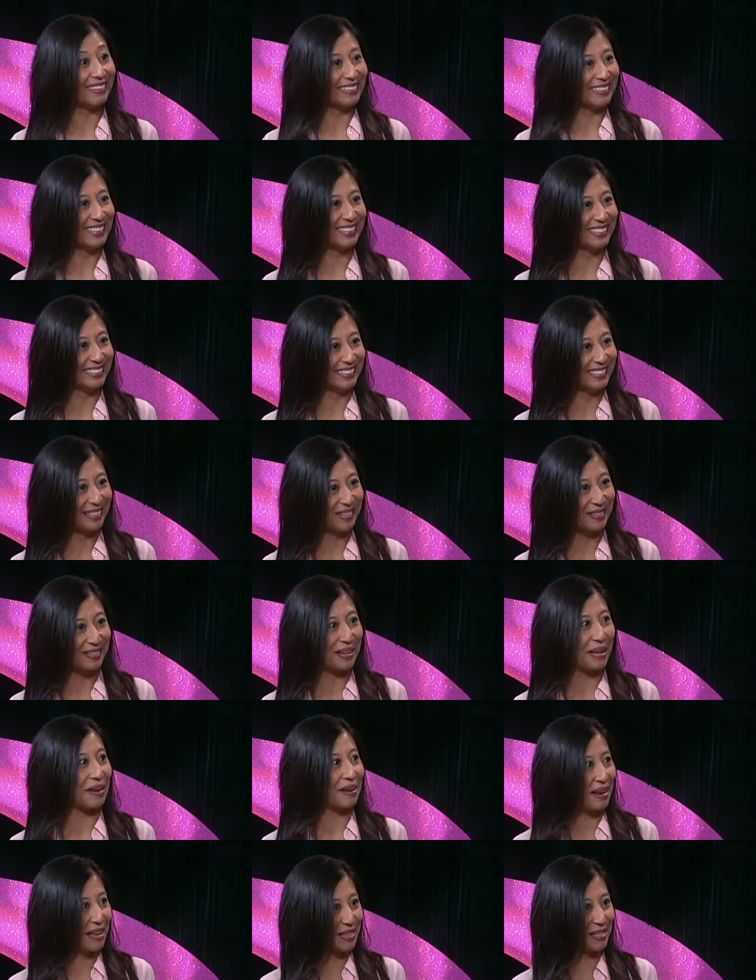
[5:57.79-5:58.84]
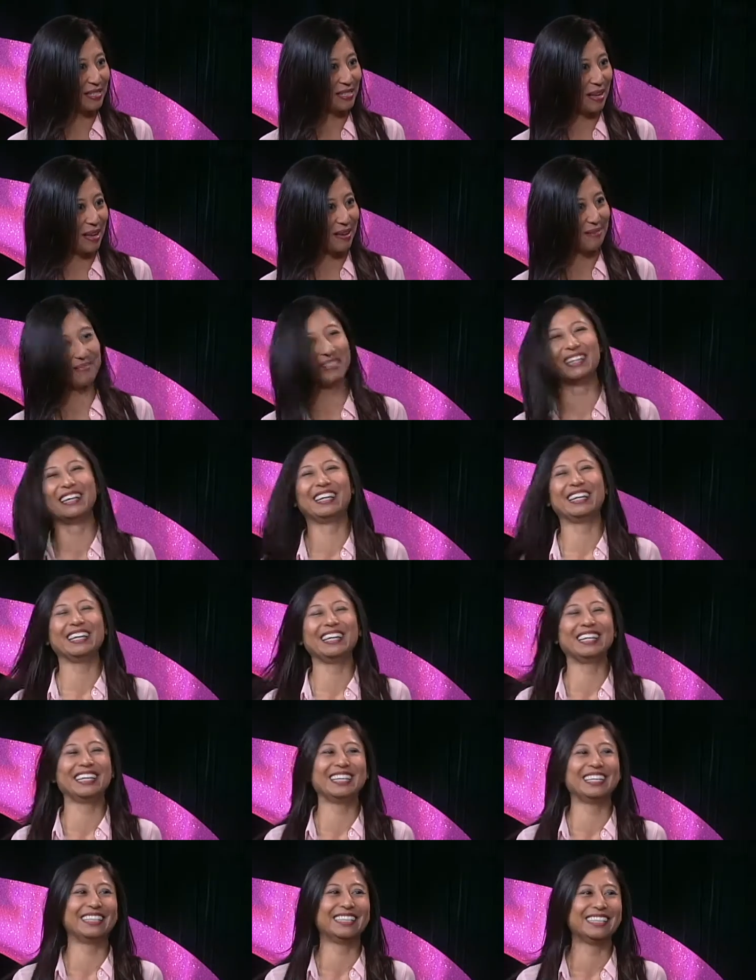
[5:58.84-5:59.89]
Mm-hmm. Okay, yes. Next time. Next
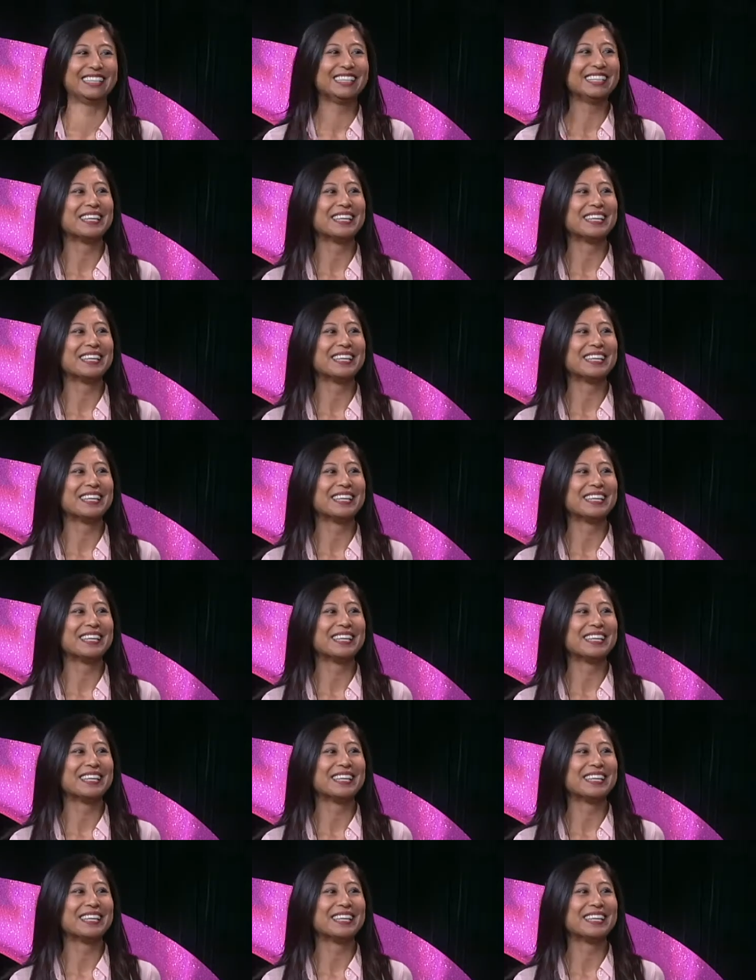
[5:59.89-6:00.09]
time.